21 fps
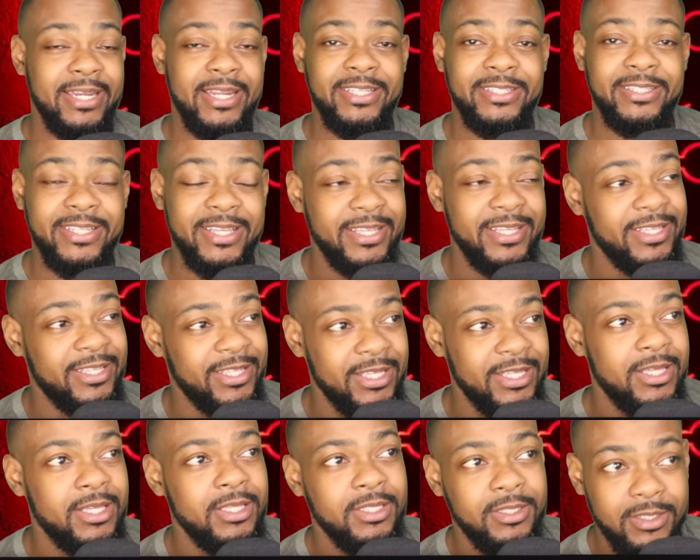and
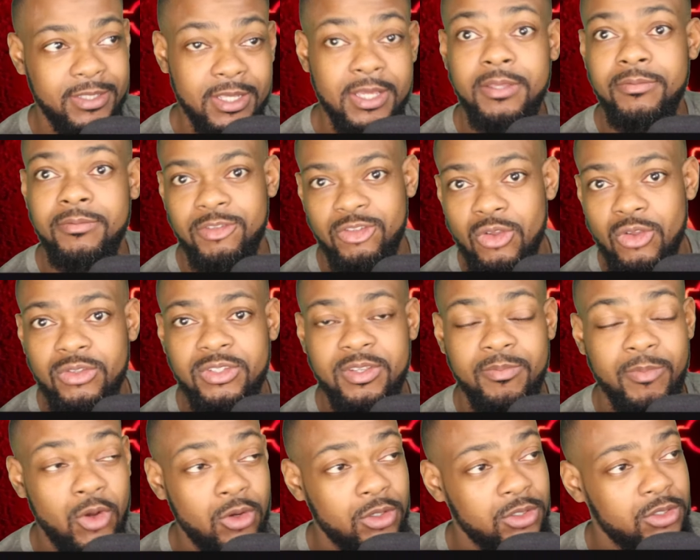it
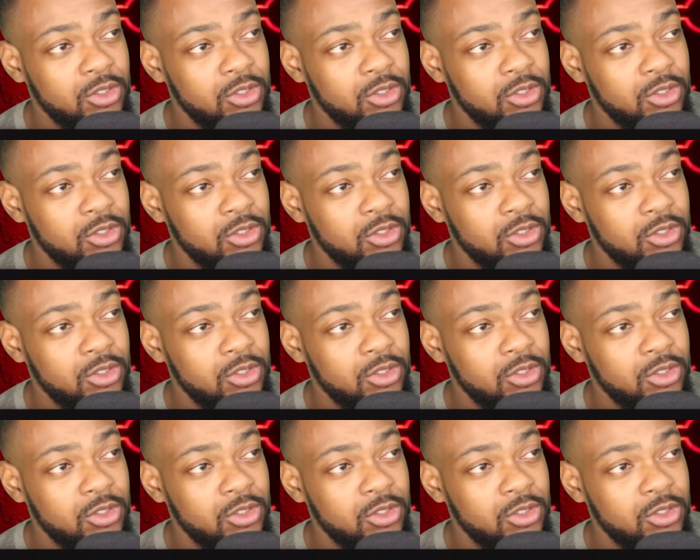suits